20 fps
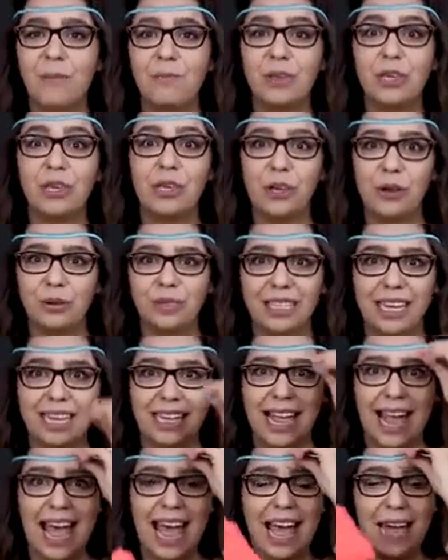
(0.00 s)
using
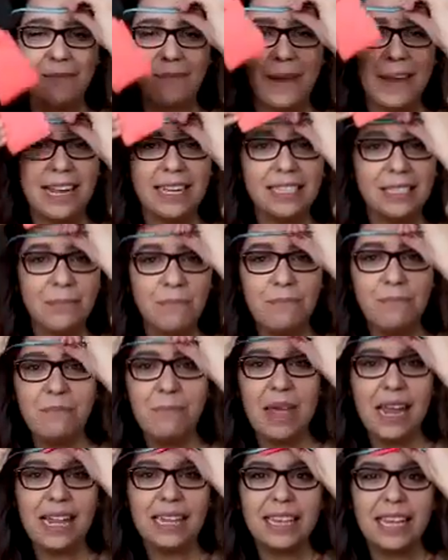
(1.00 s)
the headbands,
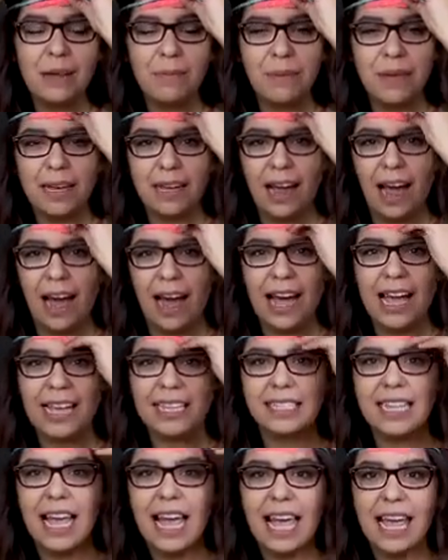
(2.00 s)
mainly
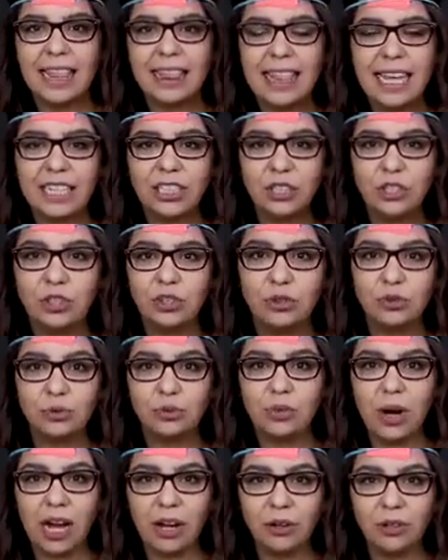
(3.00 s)
because they
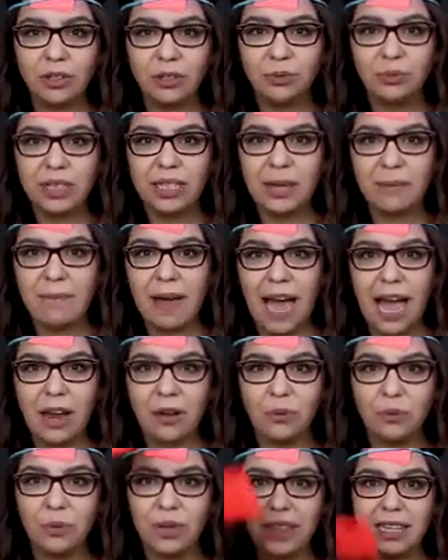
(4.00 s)
struggled really
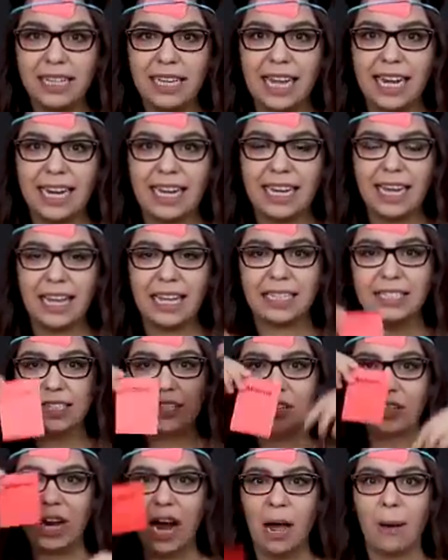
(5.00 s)
bad with getting it
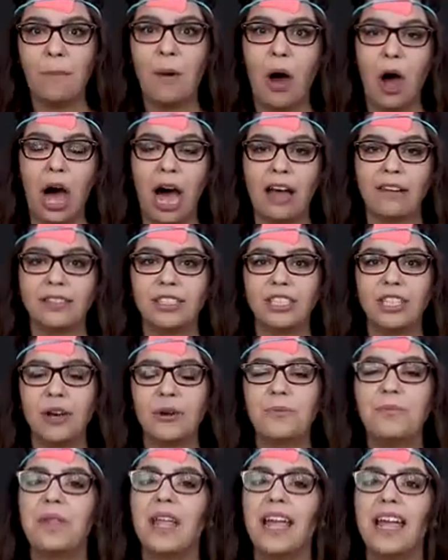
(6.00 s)
to come off.
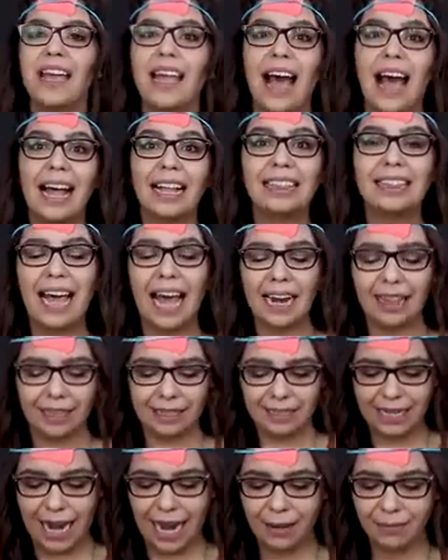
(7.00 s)
So a lot of
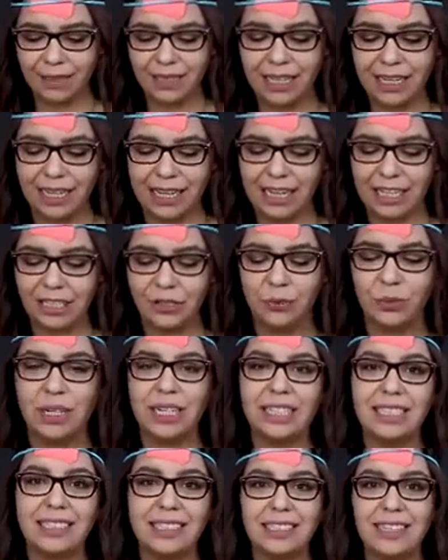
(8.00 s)
the times the kids would
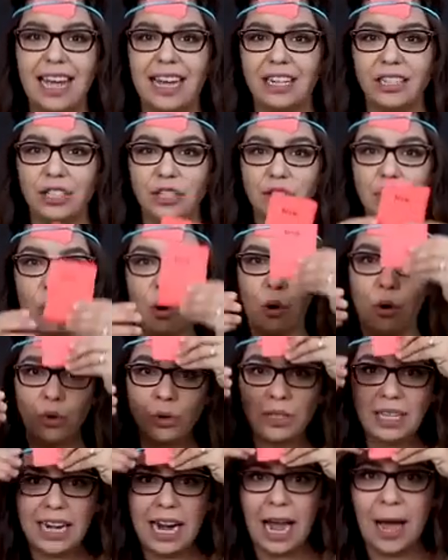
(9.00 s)
instead just
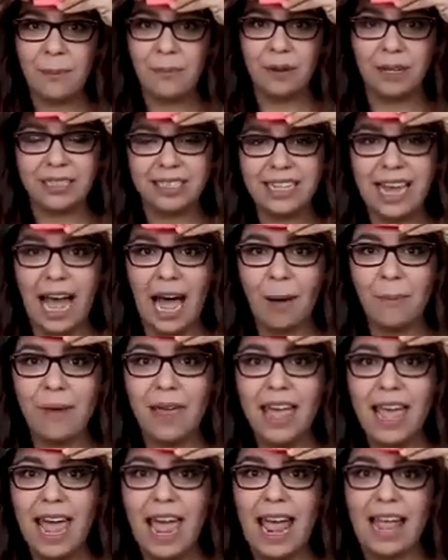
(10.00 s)
hold it up on top
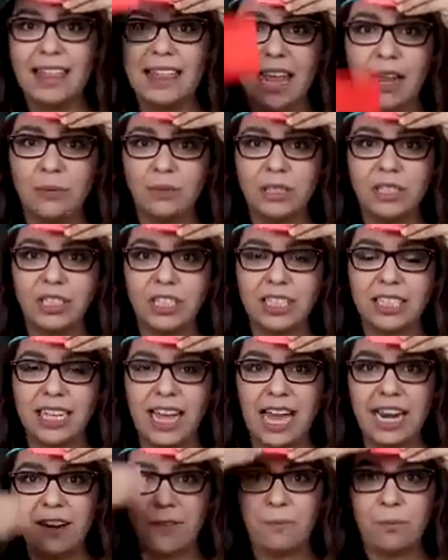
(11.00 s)
and they would just
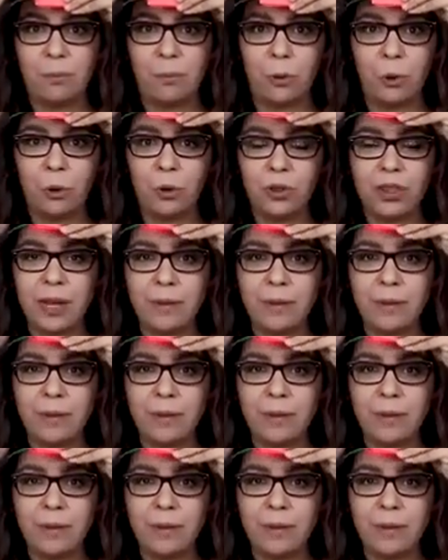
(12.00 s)
kind of pull